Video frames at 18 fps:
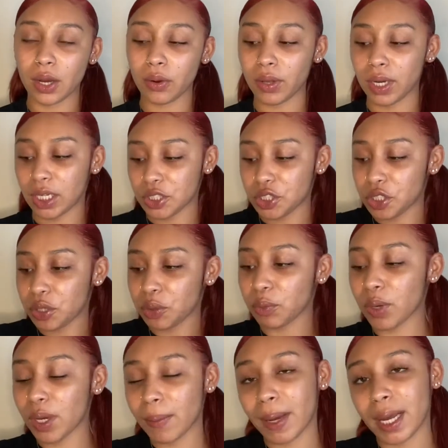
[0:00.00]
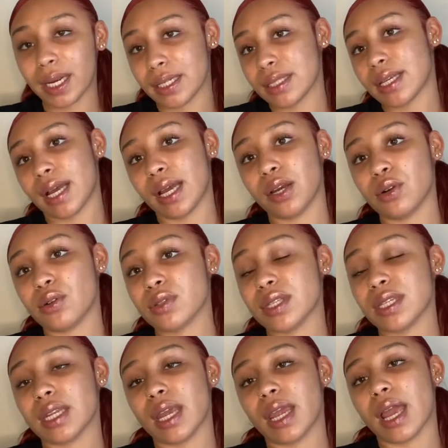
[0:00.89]
And as you can read by the title,
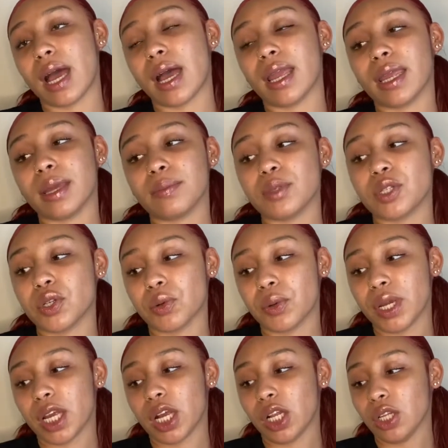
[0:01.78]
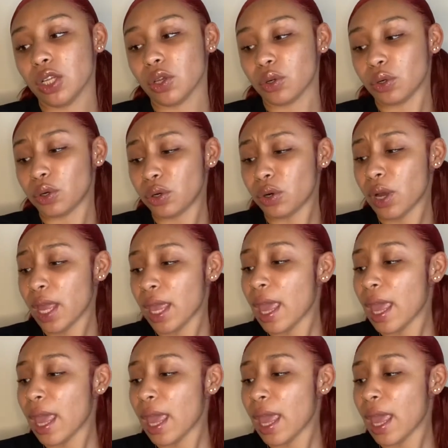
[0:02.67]
today I am doing a little